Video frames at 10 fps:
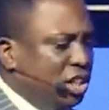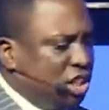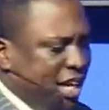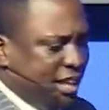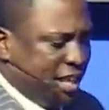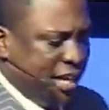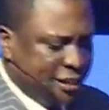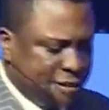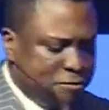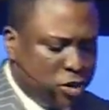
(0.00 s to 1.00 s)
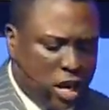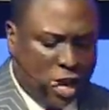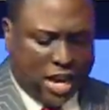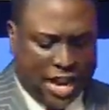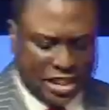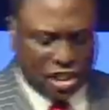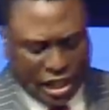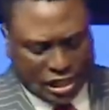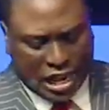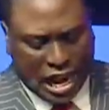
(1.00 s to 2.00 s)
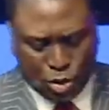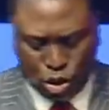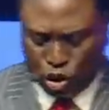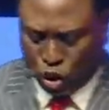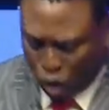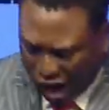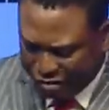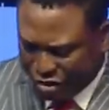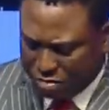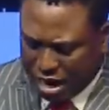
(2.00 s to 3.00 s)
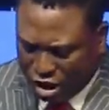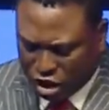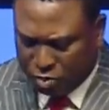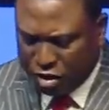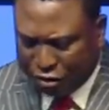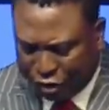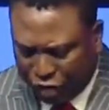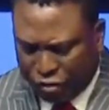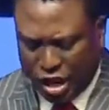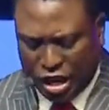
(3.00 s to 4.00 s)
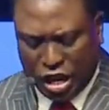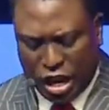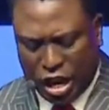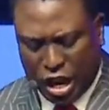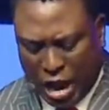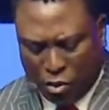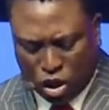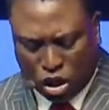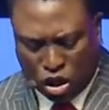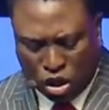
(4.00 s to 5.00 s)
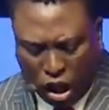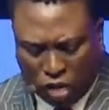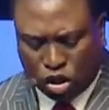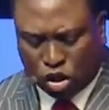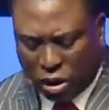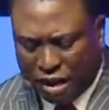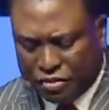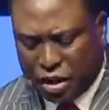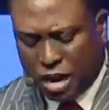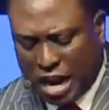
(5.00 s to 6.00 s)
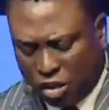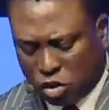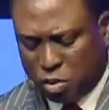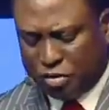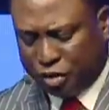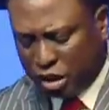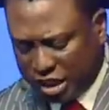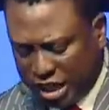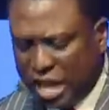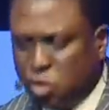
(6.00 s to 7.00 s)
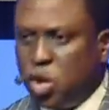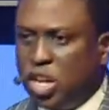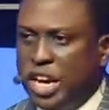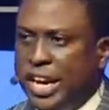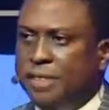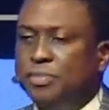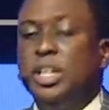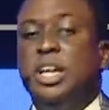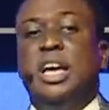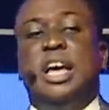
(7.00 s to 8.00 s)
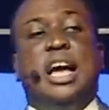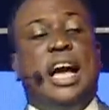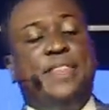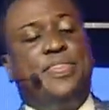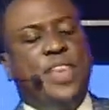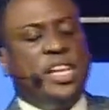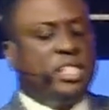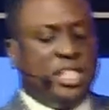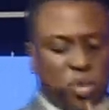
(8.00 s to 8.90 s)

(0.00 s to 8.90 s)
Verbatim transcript: says this. He says, I will drive them out before thee. I would not drive them out before thee in one year. And this is